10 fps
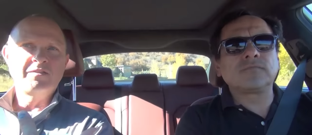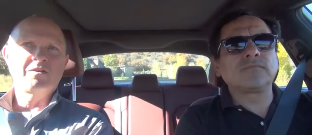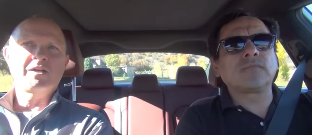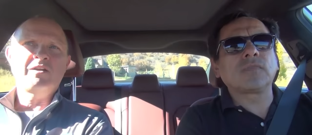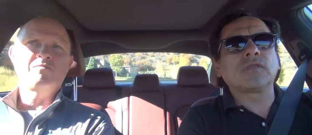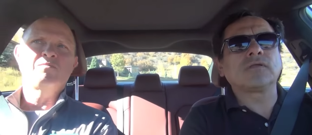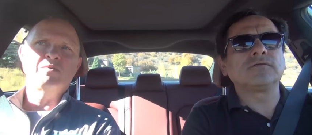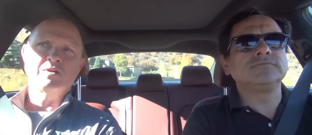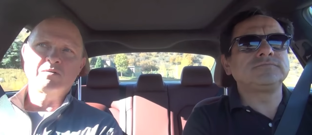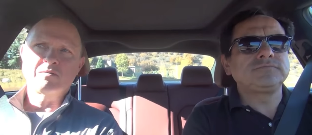Speaker 1: they're kind of uh,
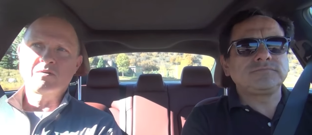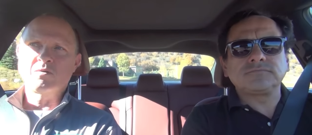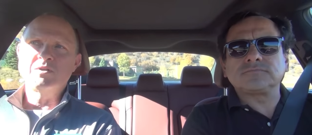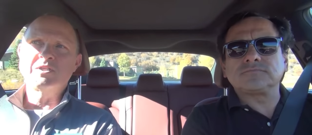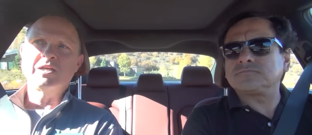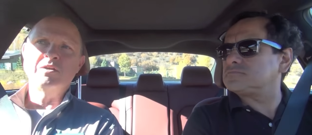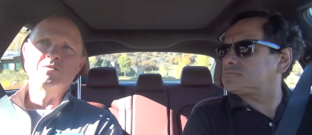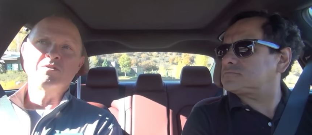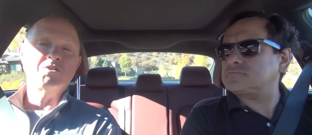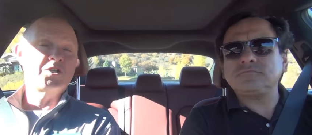growing together,
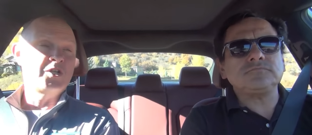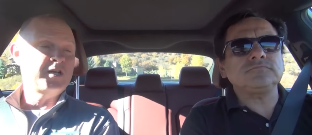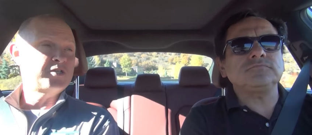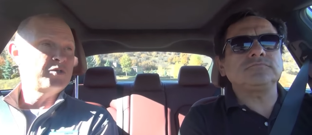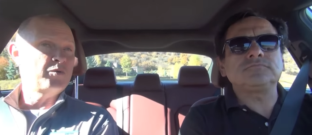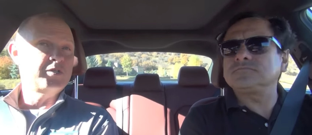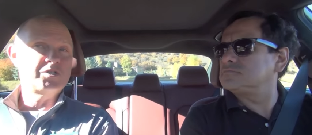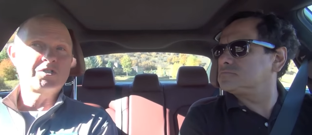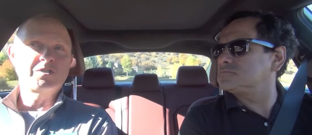and there's a lot of choice